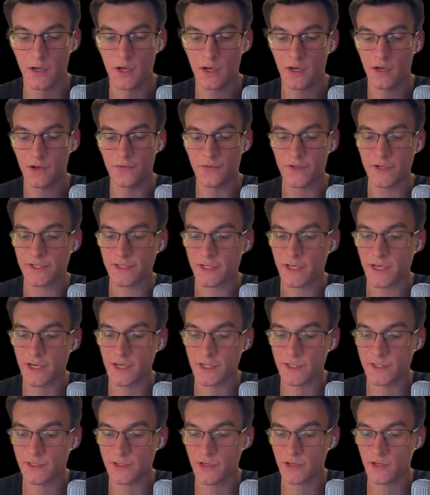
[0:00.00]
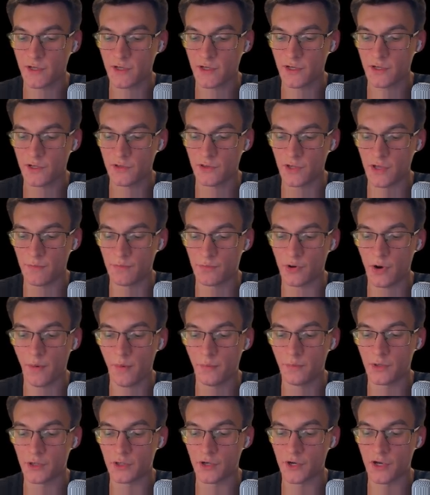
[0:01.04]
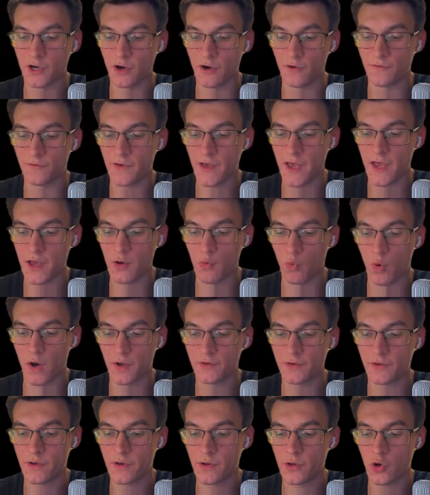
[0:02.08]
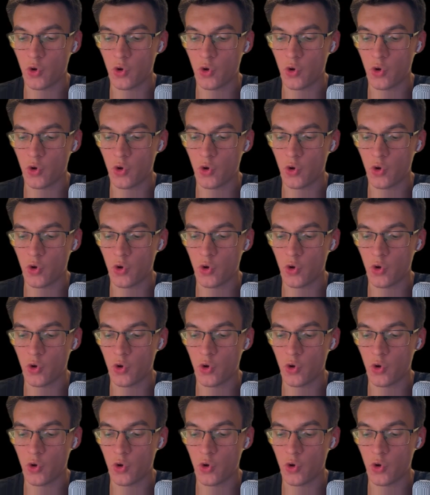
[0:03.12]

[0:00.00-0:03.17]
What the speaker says: In this case, the probability of A1